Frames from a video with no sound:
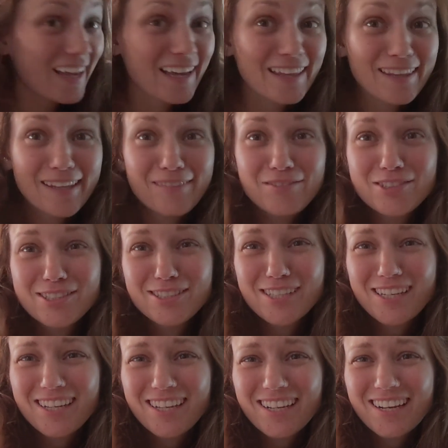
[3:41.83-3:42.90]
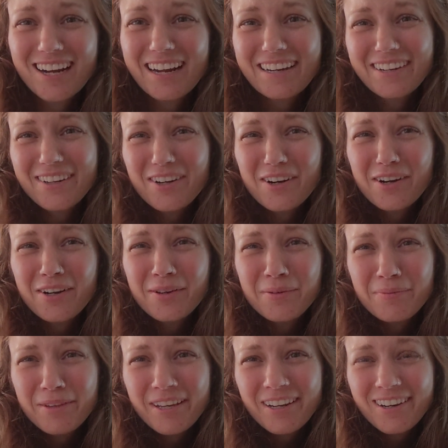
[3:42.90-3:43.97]
And they've just like kind of gone
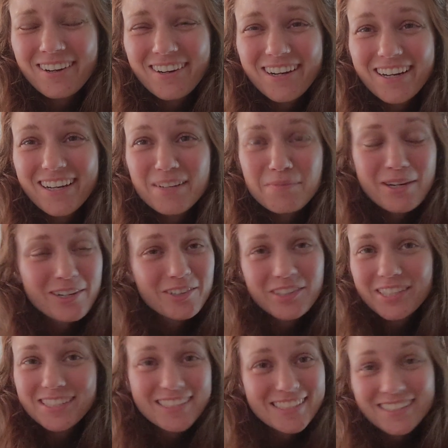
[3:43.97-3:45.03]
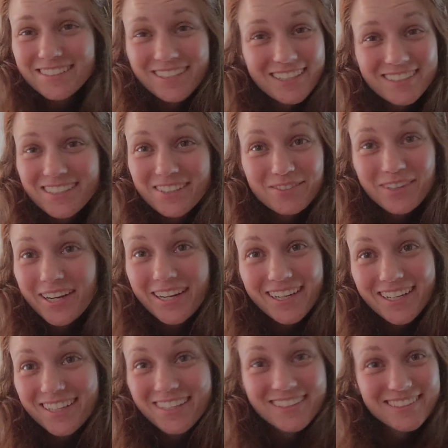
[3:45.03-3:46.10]
up there, and apparently it's still not done right
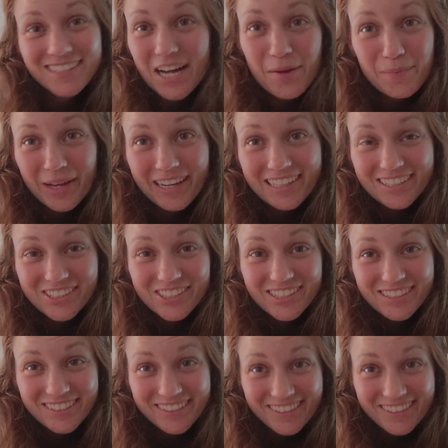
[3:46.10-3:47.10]
and it's not patched.